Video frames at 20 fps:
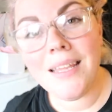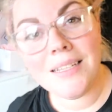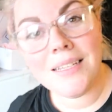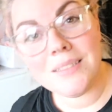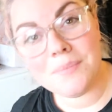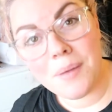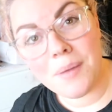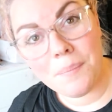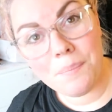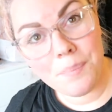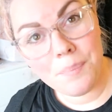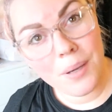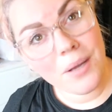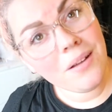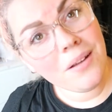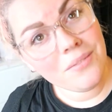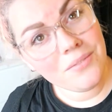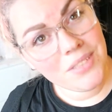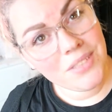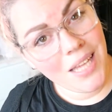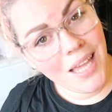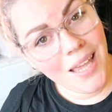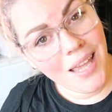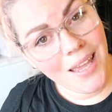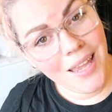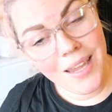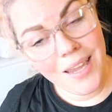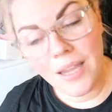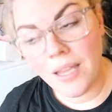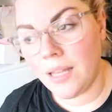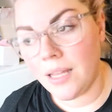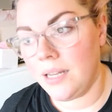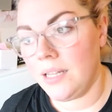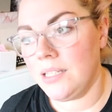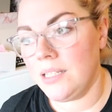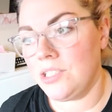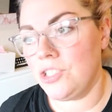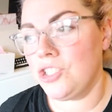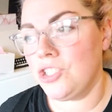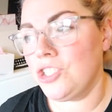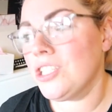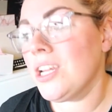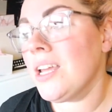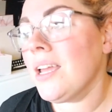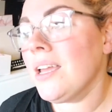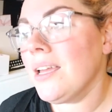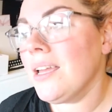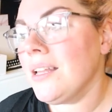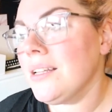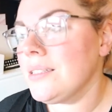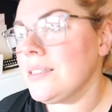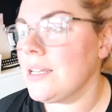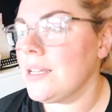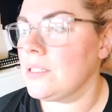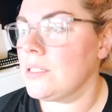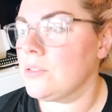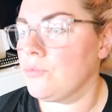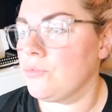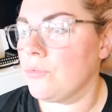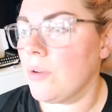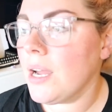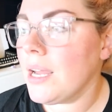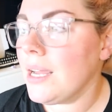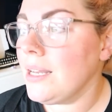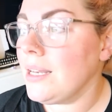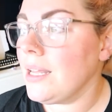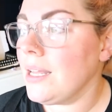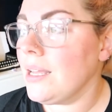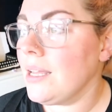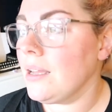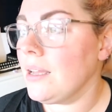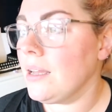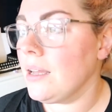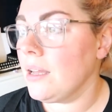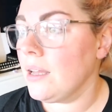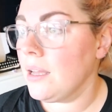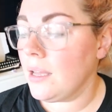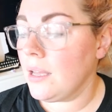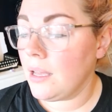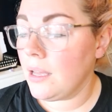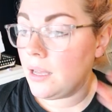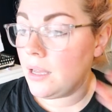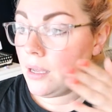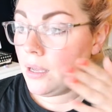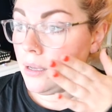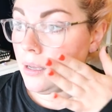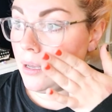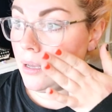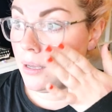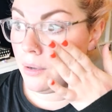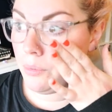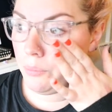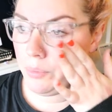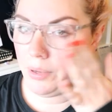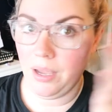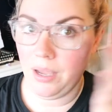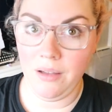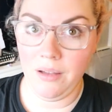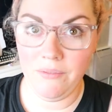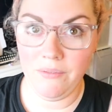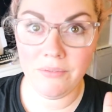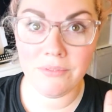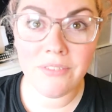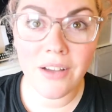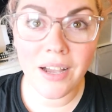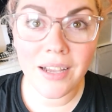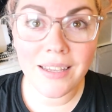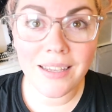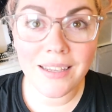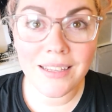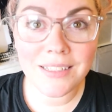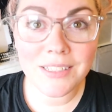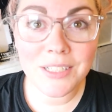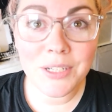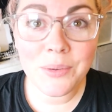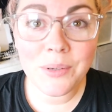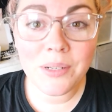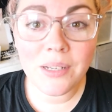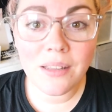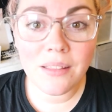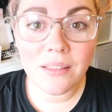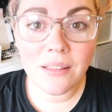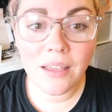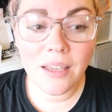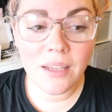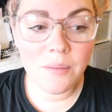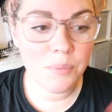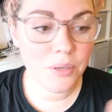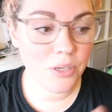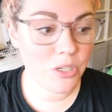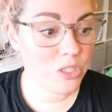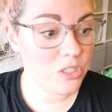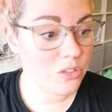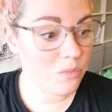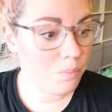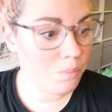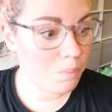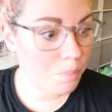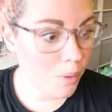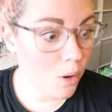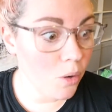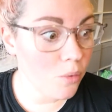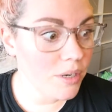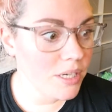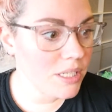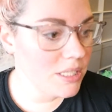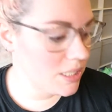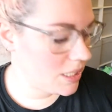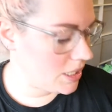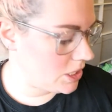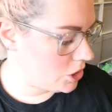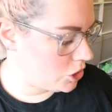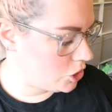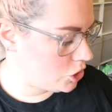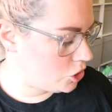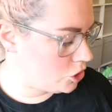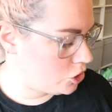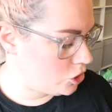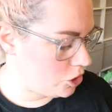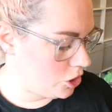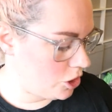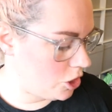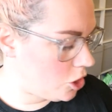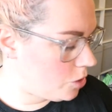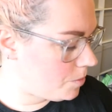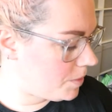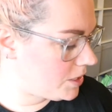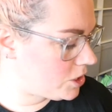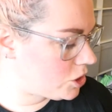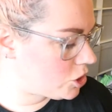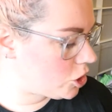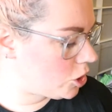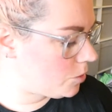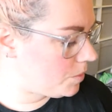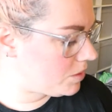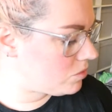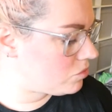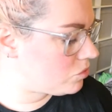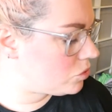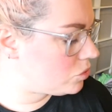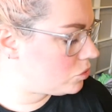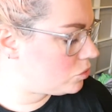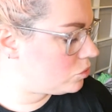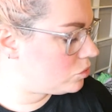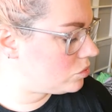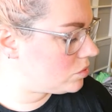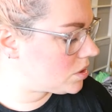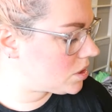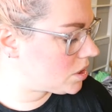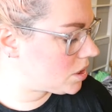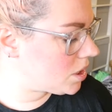is my birthday and it is shit. It's raining. We can't fucking do anything because of Boris and his stupid rules.